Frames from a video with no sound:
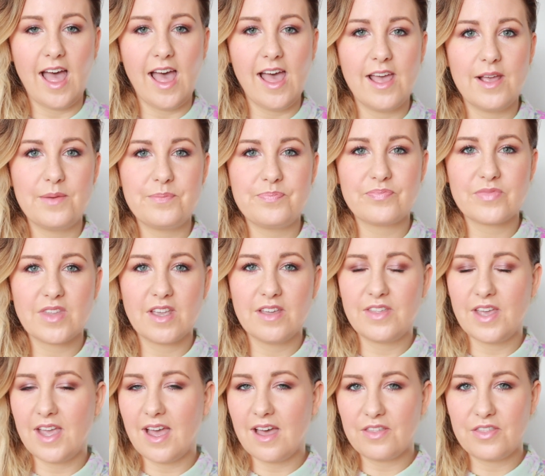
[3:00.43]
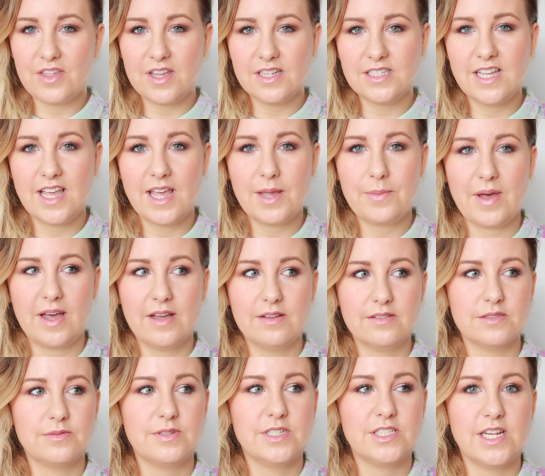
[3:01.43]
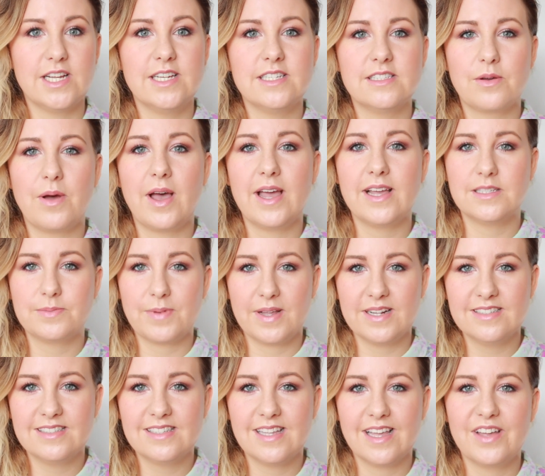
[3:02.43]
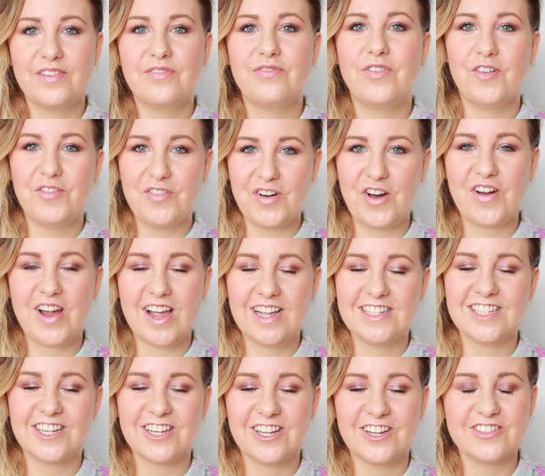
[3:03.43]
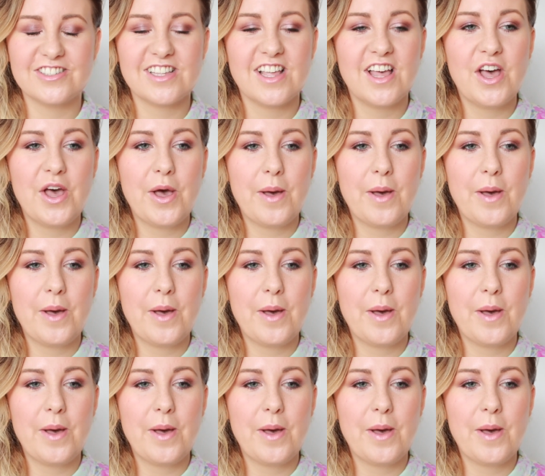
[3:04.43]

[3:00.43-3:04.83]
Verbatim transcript: Um, they are thirty-eight pounds, which is quite expensive for four eyeshadows,